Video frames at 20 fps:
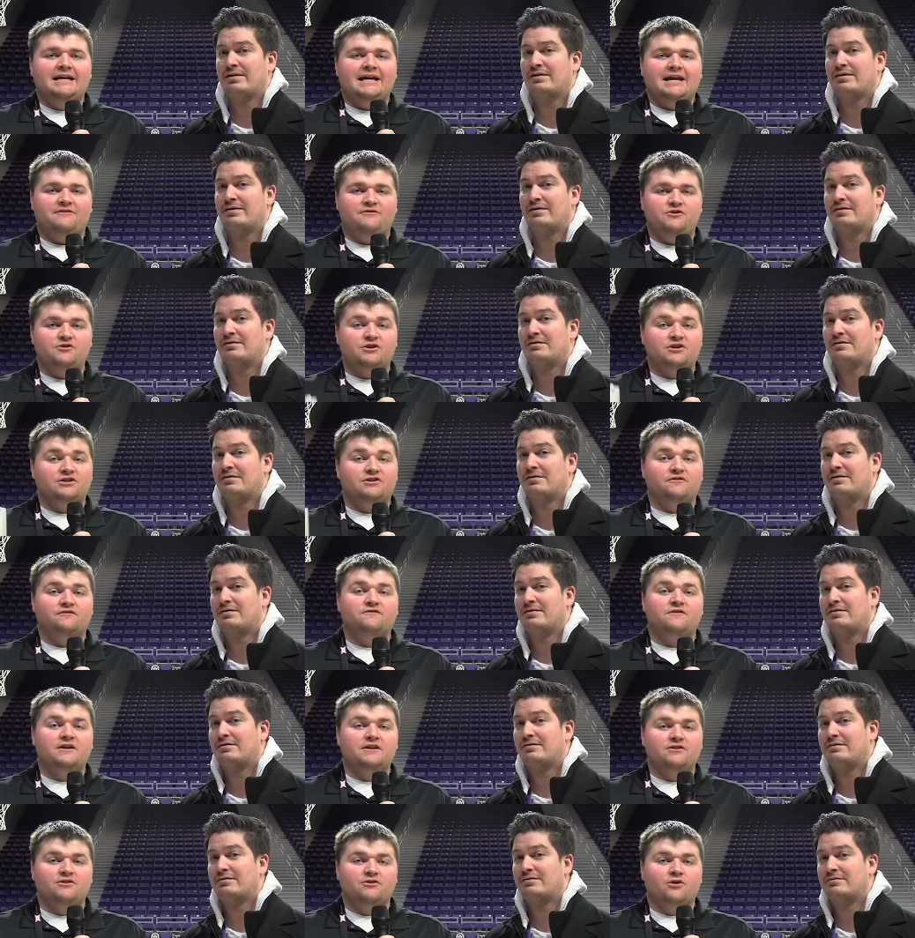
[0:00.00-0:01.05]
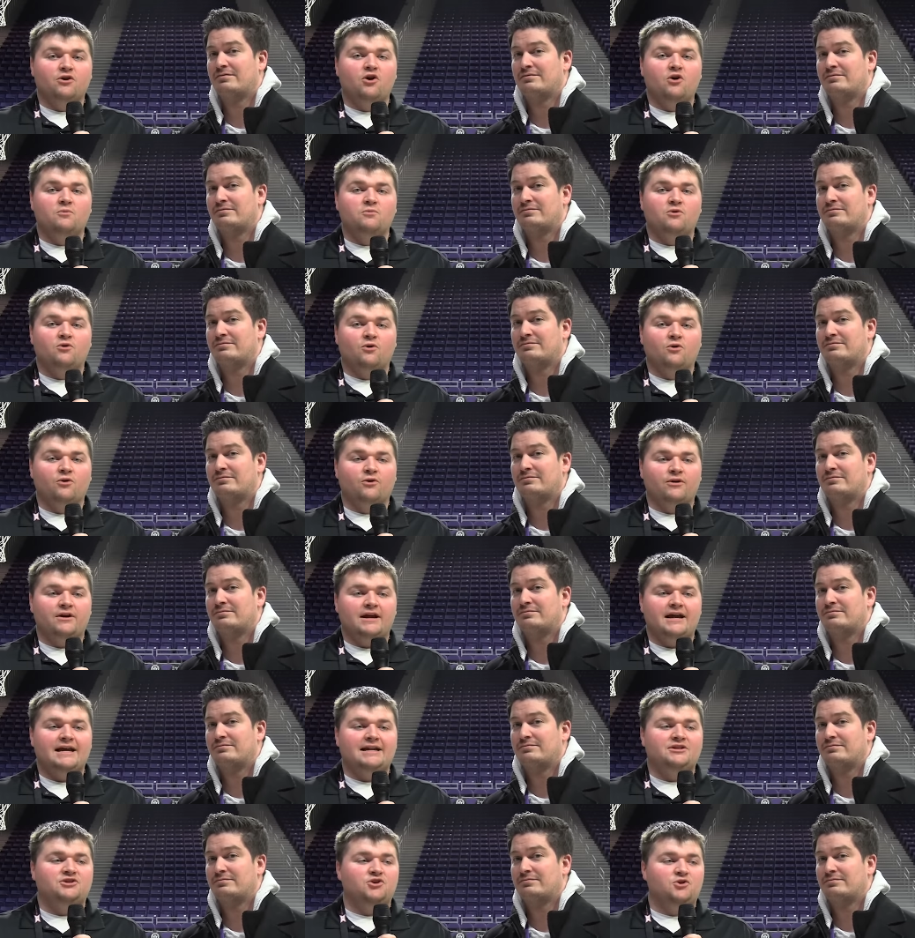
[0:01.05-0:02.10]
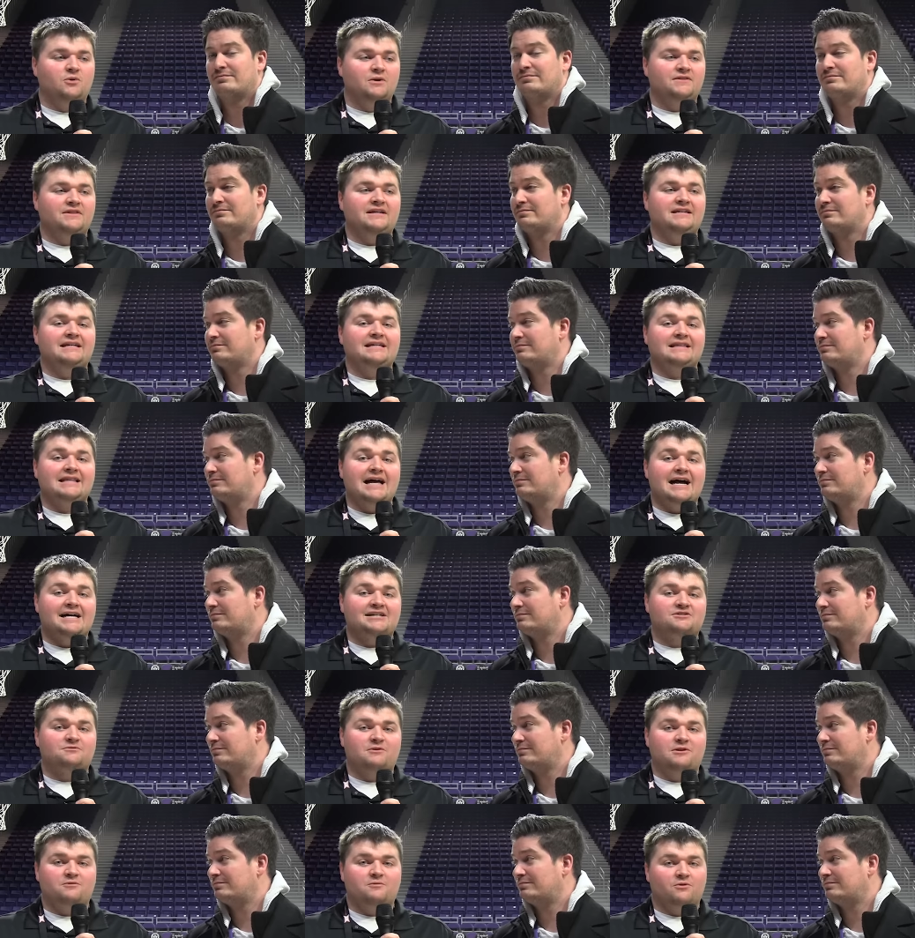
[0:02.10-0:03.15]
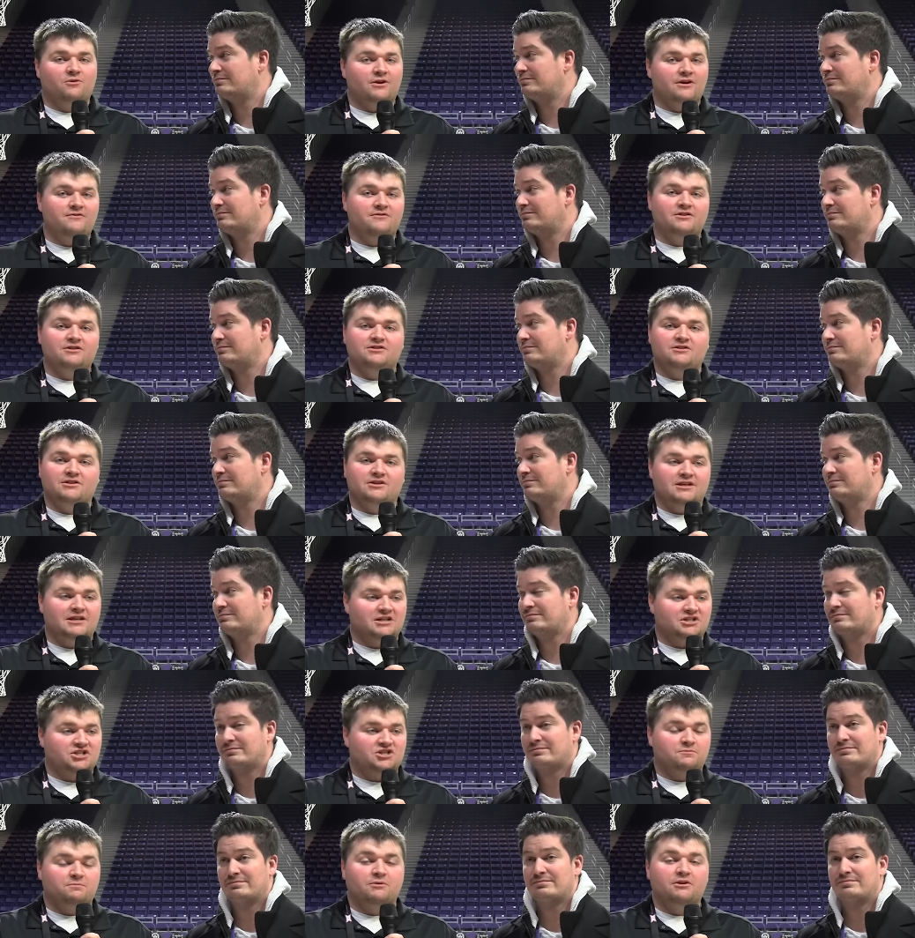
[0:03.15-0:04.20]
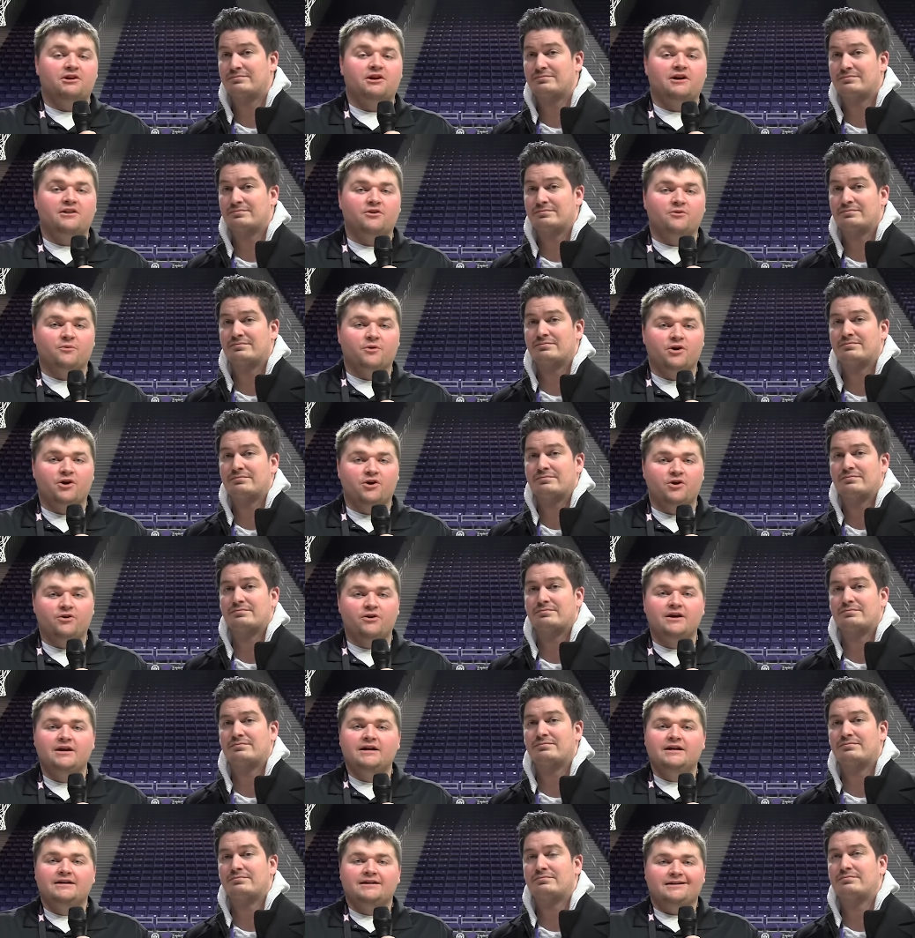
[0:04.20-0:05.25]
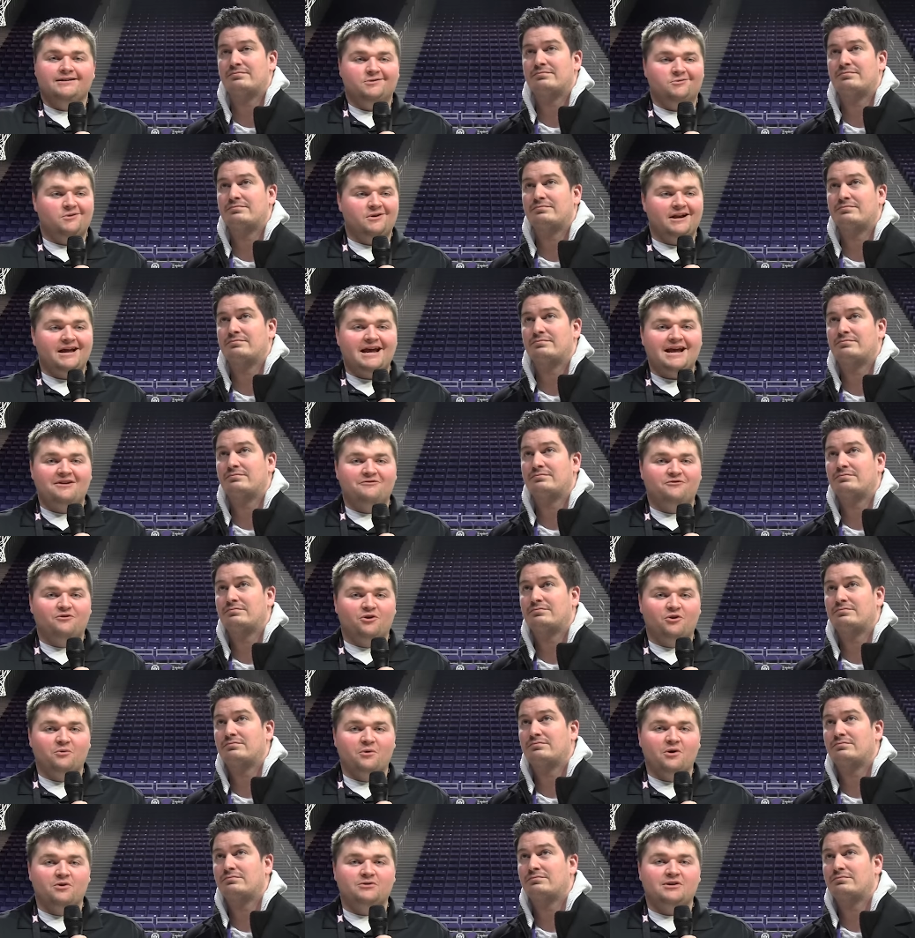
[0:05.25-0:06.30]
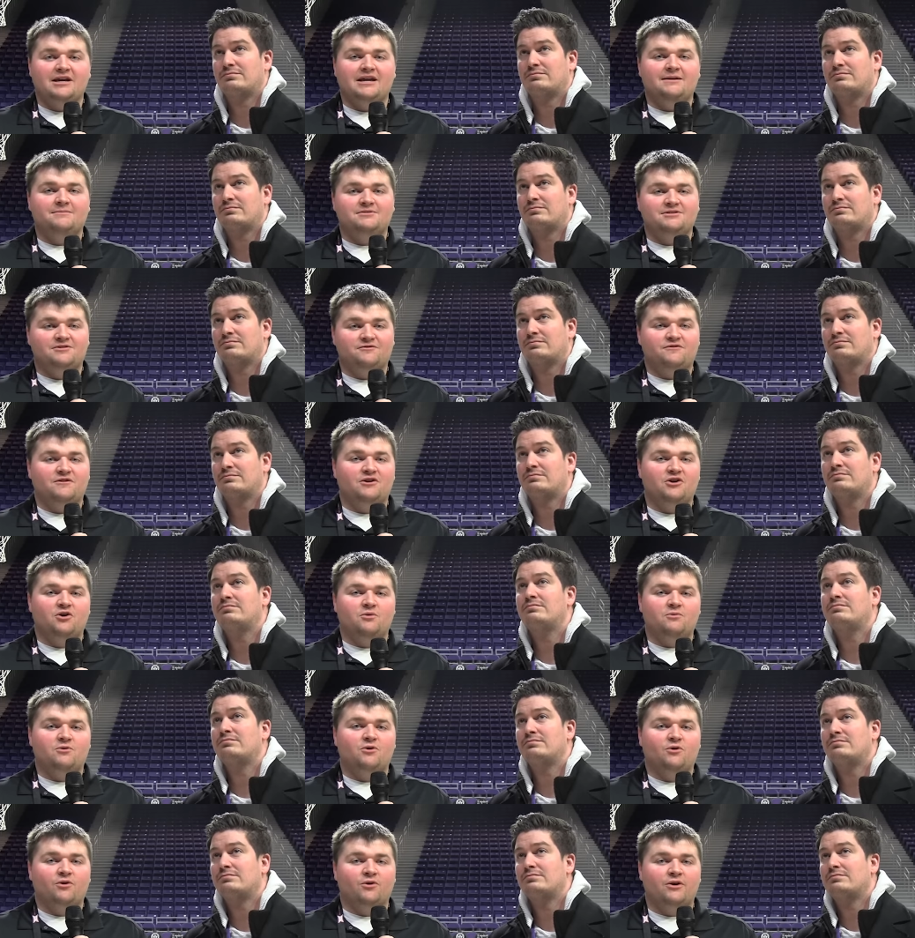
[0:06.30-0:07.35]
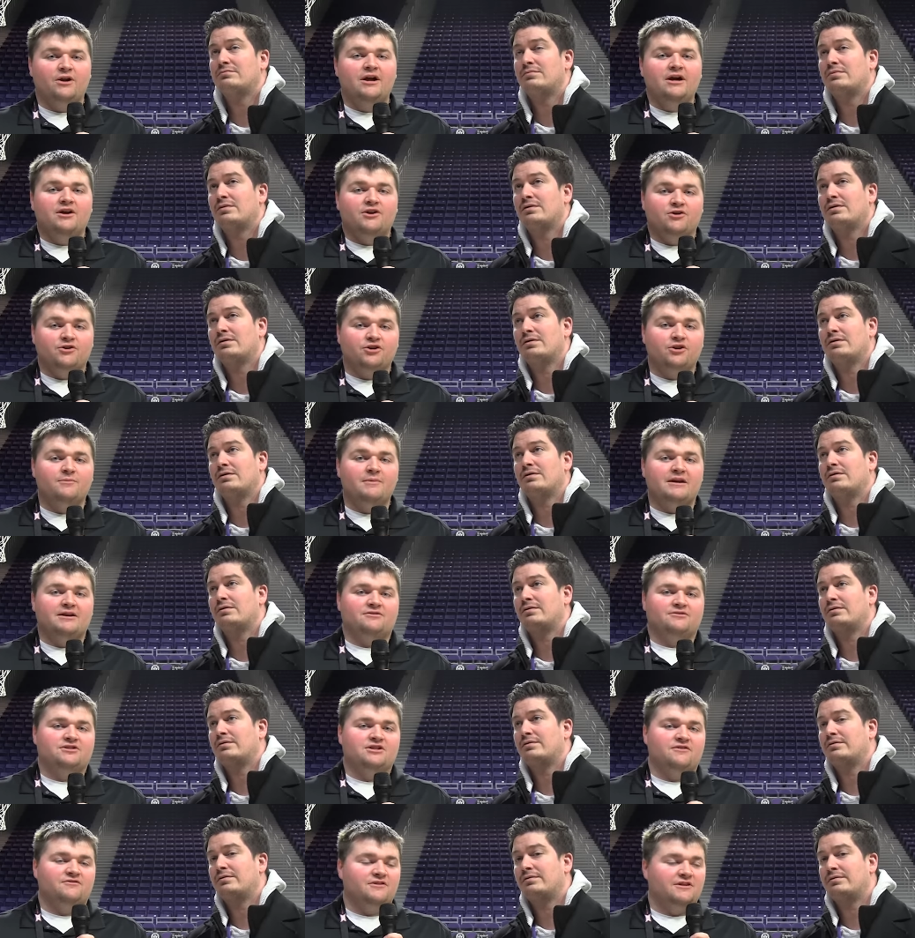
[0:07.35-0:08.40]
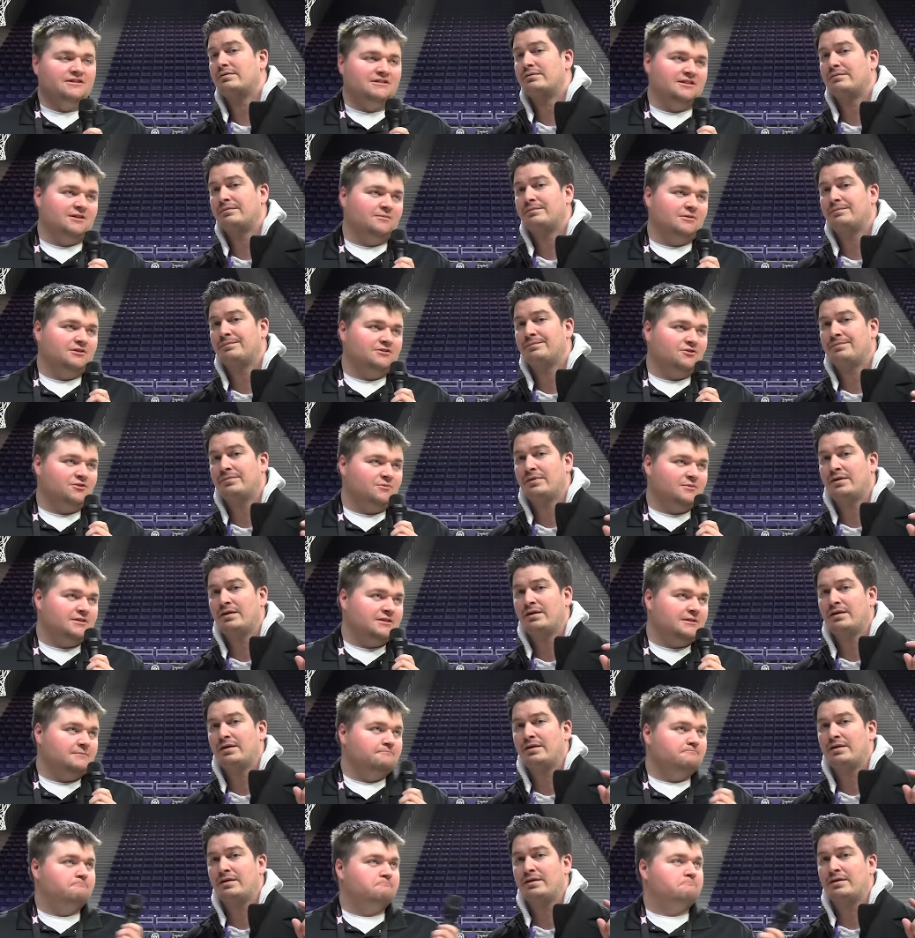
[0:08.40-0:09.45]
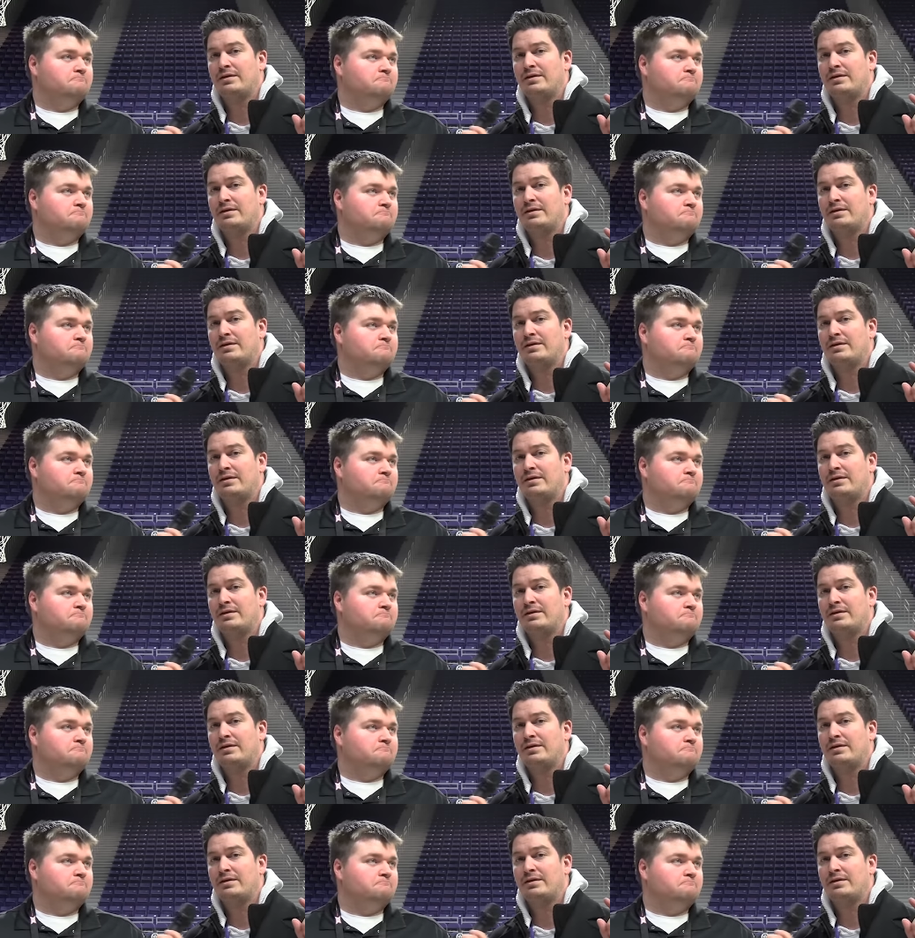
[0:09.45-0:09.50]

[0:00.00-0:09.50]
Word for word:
Speaker 1: If you can defend your home court and do what they did last week, where even a, you get a split on the road, you win a handful of road games, defend home court, you're going to make yourself an NCAA tournament team.